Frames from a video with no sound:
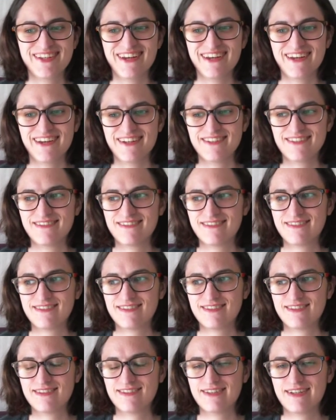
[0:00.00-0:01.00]

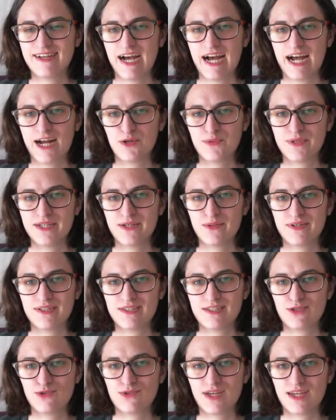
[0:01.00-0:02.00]
I really
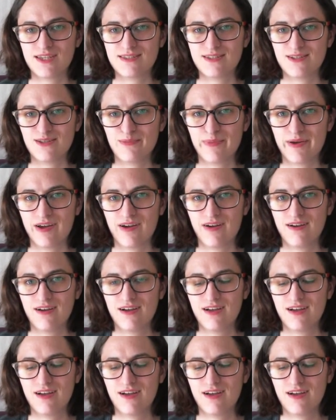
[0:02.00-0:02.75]
wanted to cast on a pair.